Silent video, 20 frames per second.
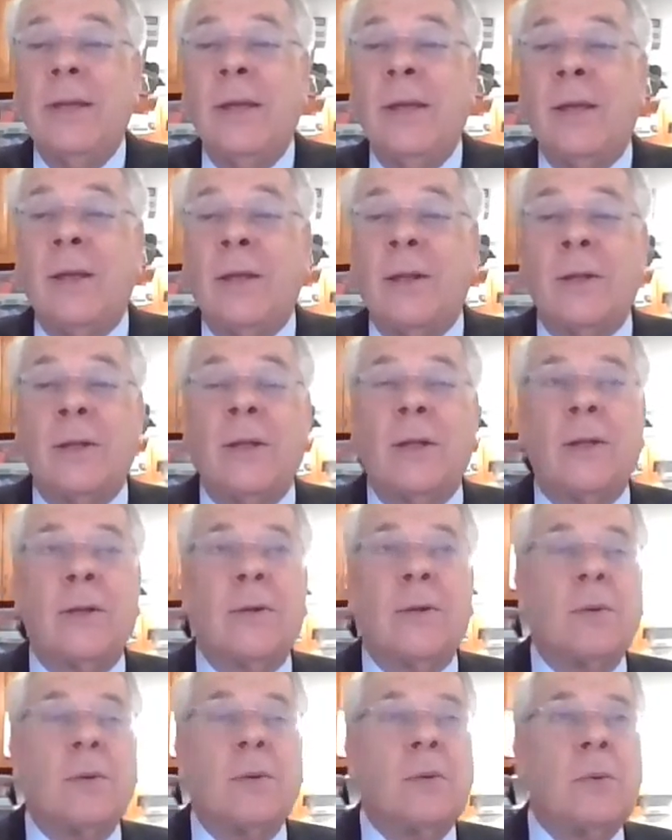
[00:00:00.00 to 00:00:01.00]
and
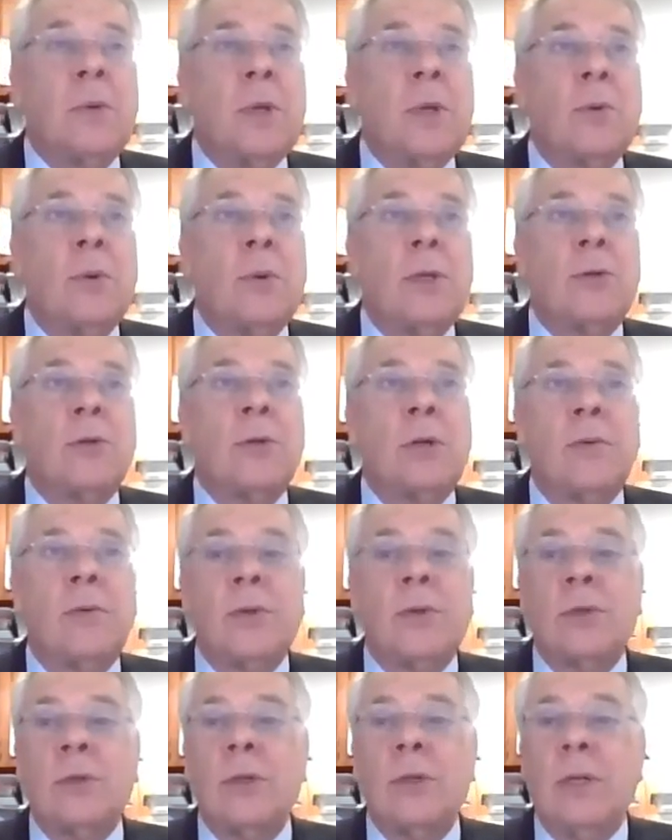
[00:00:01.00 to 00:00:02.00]
we could really
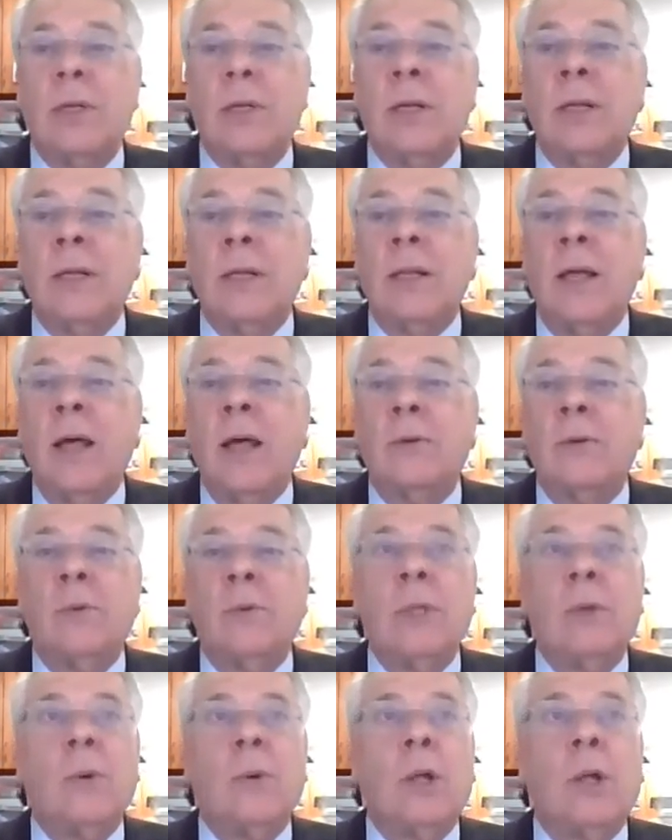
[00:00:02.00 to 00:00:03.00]
service a lot,
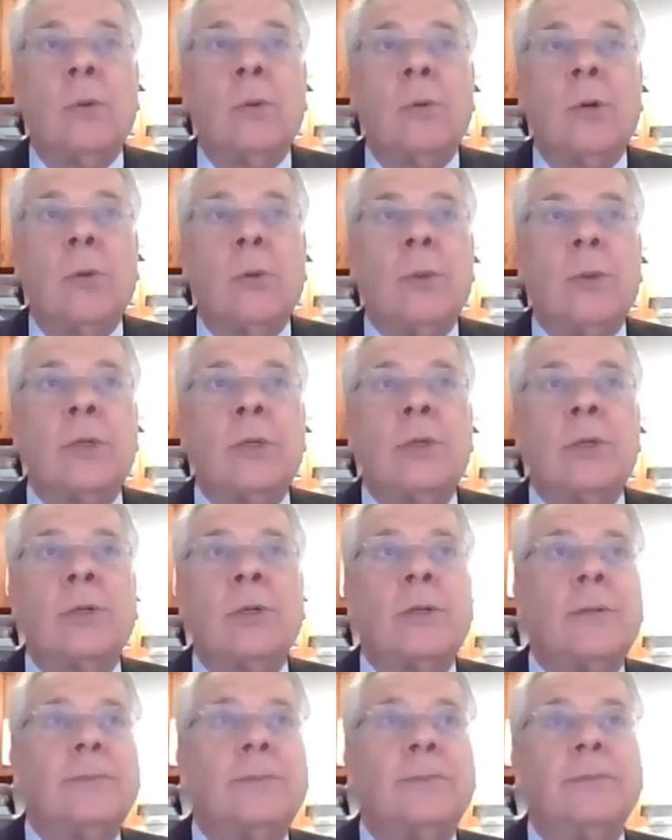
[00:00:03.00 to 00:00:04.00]
really well
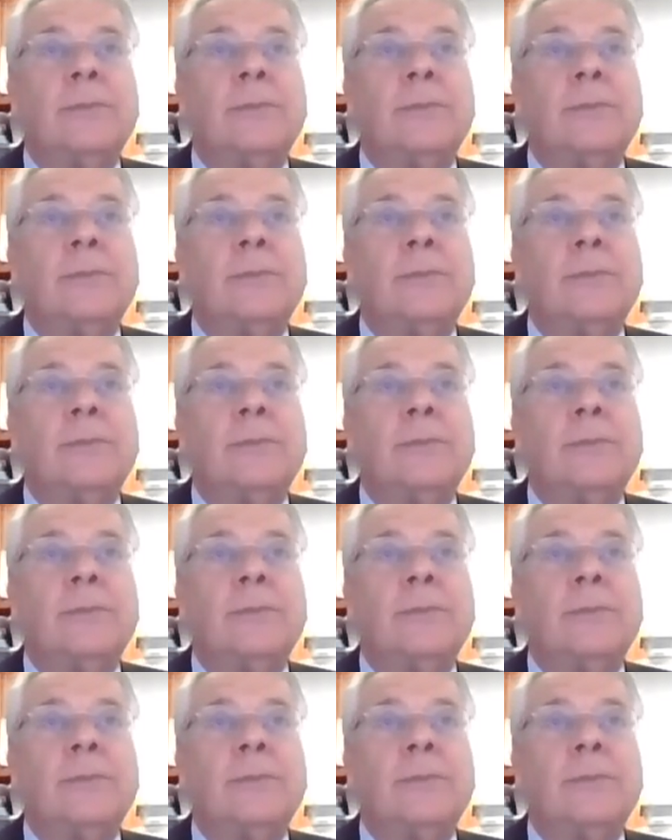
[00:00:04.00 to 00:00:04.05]
positioned.